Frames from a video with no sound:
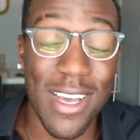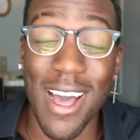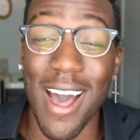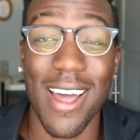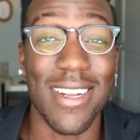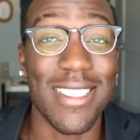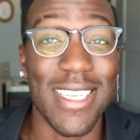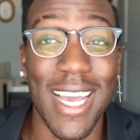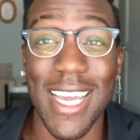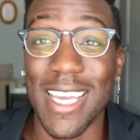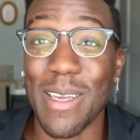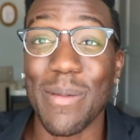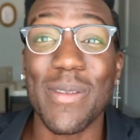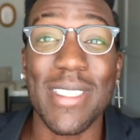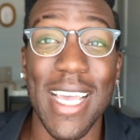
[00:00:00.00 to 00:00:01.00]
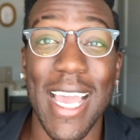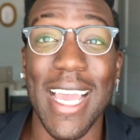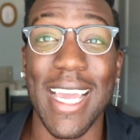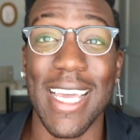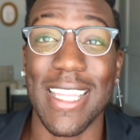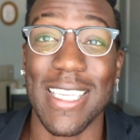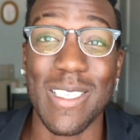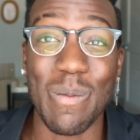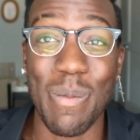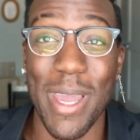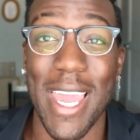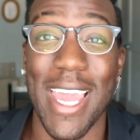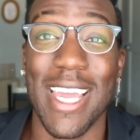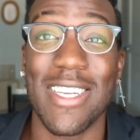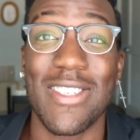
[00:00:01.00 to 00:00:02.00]
Honestly, I keep saying it, this
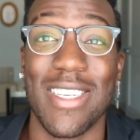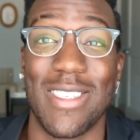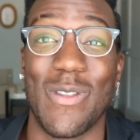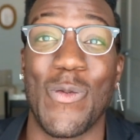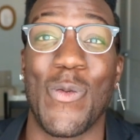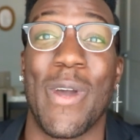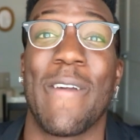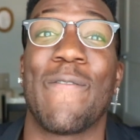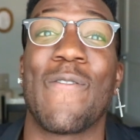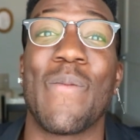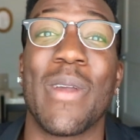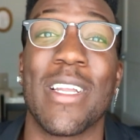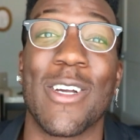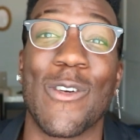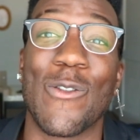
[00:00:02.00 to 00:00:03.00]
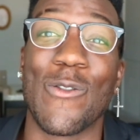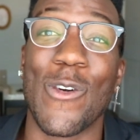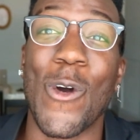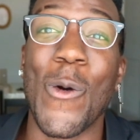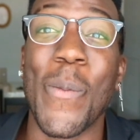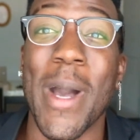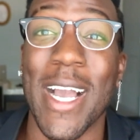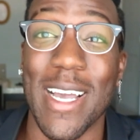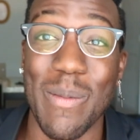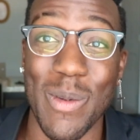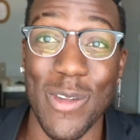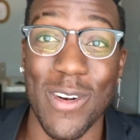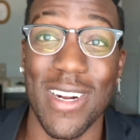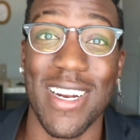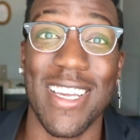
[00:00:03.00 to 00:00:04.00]
page is a way for me to grow my
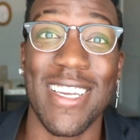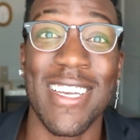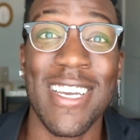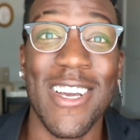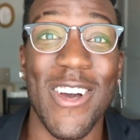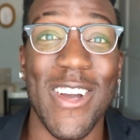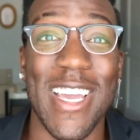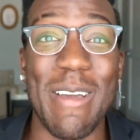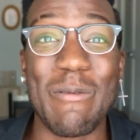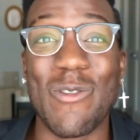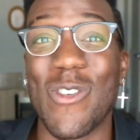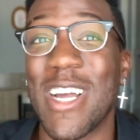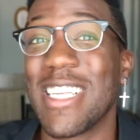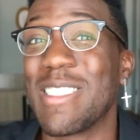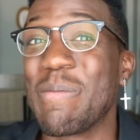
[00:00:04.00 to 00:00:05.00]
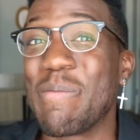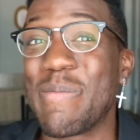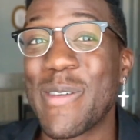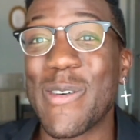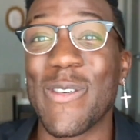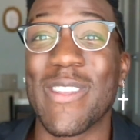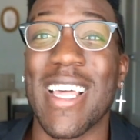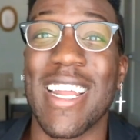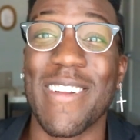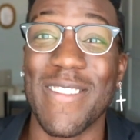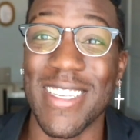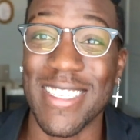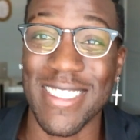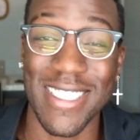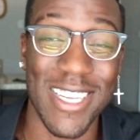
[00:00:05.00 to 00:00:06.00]
community. Okay, I'm trying to build kind of
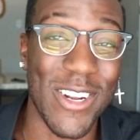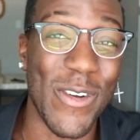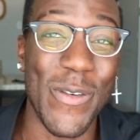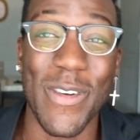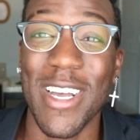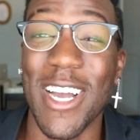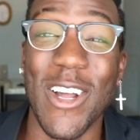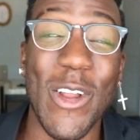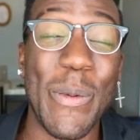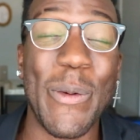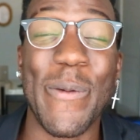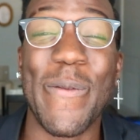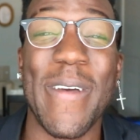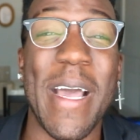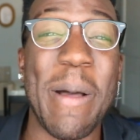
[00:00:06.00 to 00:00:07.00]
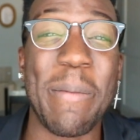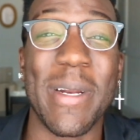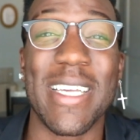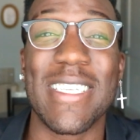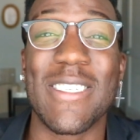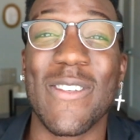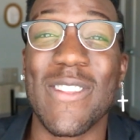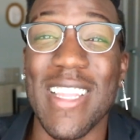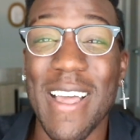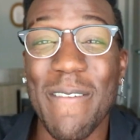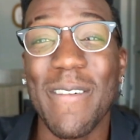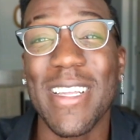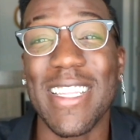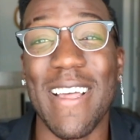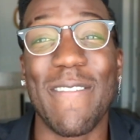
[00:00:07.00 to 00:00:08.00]
this, global family. So
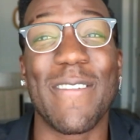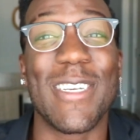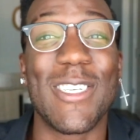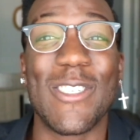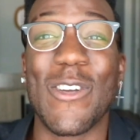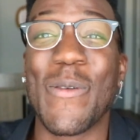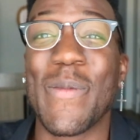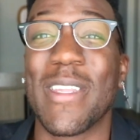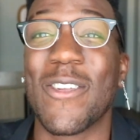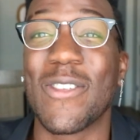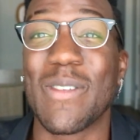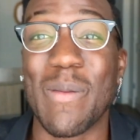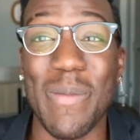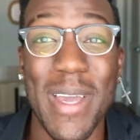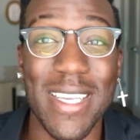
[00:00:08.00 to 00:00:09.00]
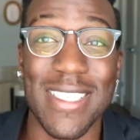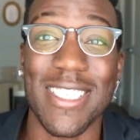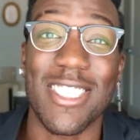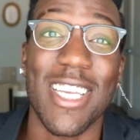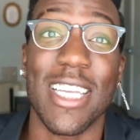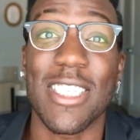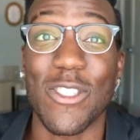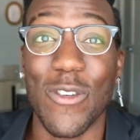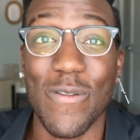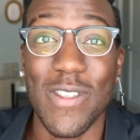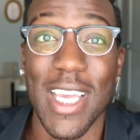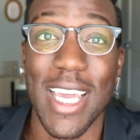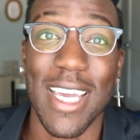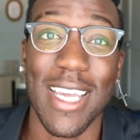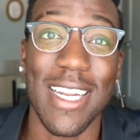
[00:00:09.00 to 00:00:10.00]
definitely show me those amazing shots that you've
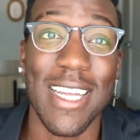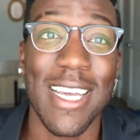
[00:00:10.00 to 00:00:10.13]
taken.